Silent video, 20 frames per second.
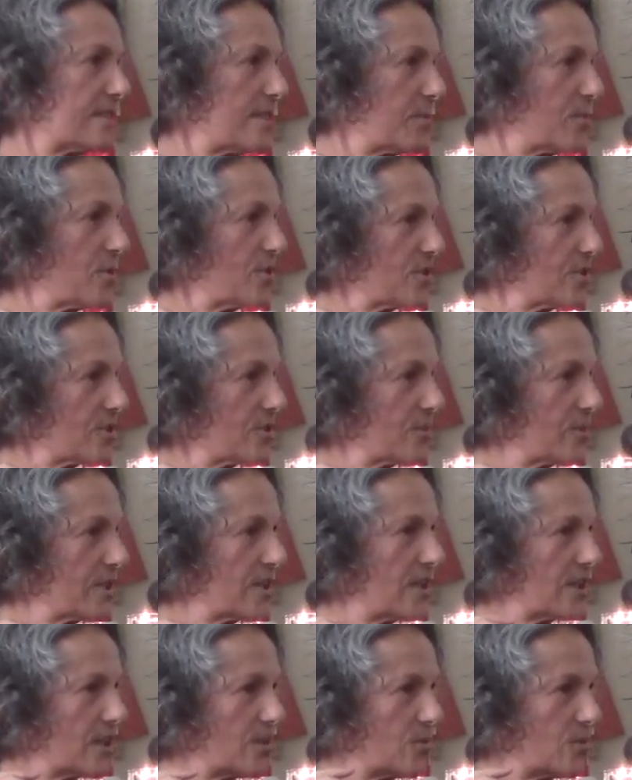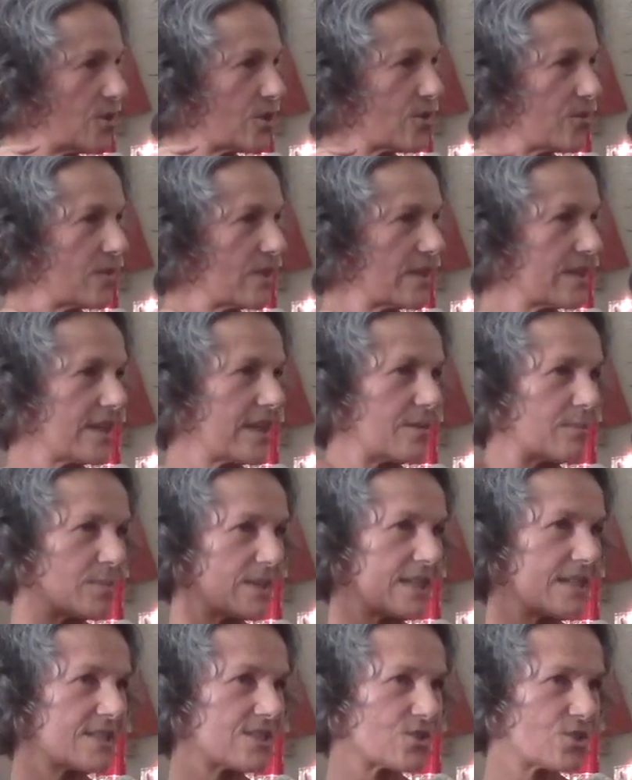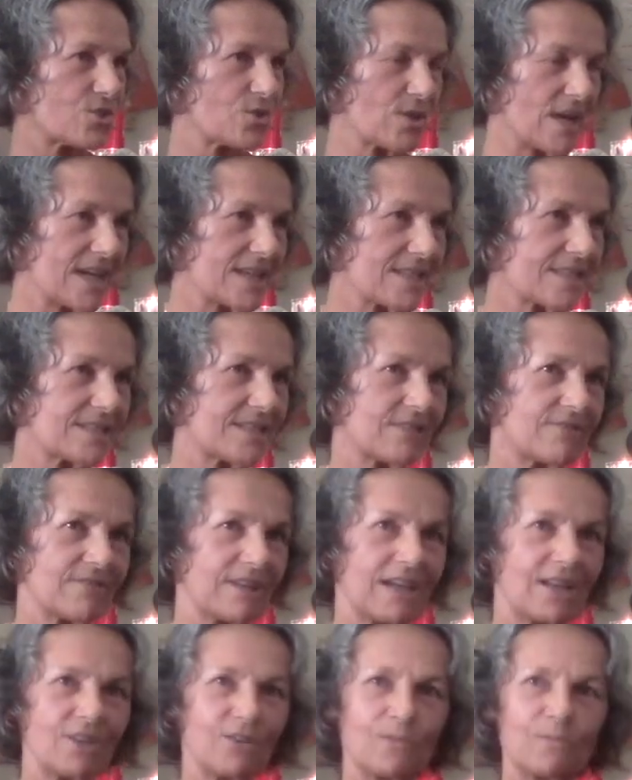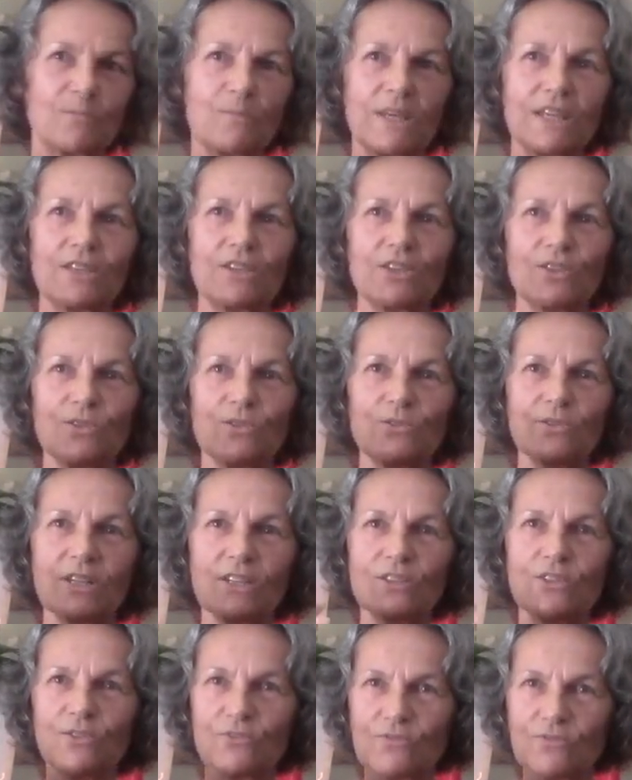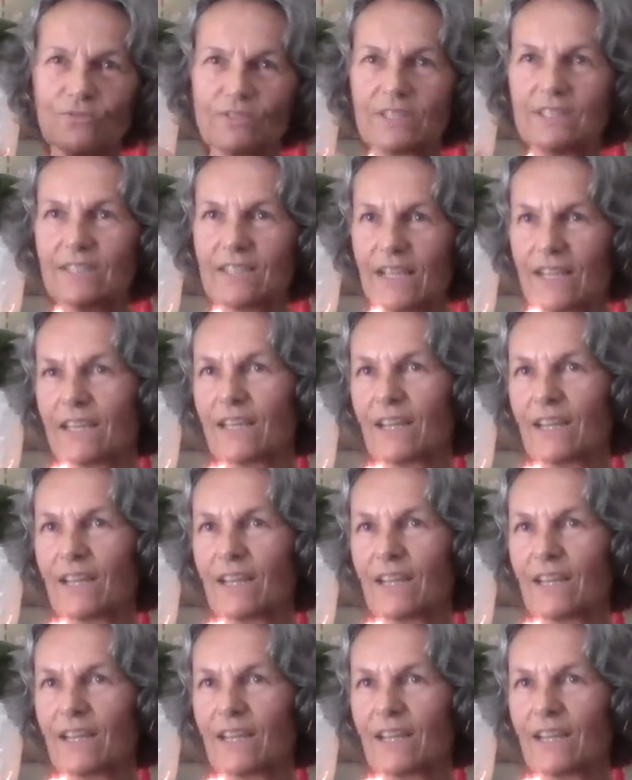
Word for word: the person we're going to work with and please trust if I don't pick you and you feel like